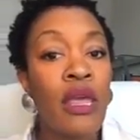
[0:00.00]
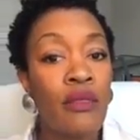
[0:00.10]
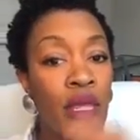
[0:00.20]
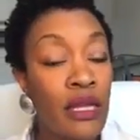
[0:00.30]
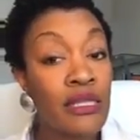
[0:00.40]

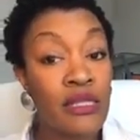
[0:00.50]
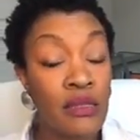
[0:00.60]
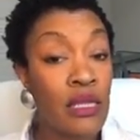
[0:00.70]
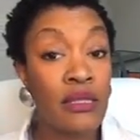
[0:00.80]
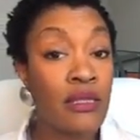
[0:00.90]
and then
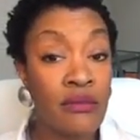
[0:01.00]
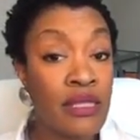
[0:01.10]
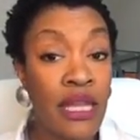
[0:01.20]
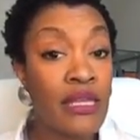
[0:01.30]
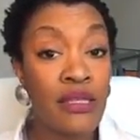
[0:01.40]
it
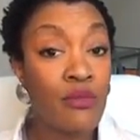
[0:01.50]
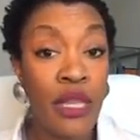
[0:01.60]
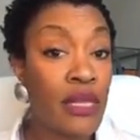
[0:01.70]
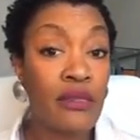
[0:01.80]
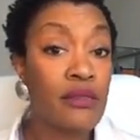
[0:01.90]
stays in
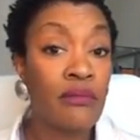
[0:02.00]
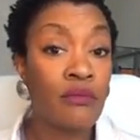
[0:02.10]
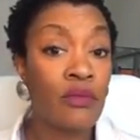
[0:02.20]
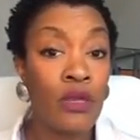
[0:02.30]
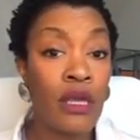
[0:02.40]
place.
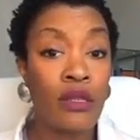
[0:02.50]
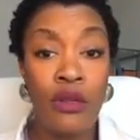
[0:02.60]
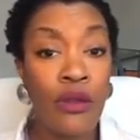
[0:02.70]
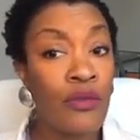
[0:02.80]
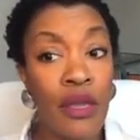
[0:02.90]

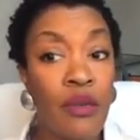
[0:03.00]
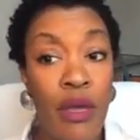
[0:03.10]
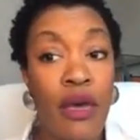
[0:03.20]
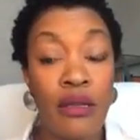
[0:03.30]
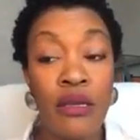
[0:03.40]
And you don't think
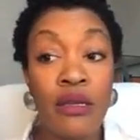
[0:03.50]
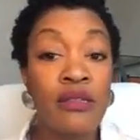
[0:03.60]
about it.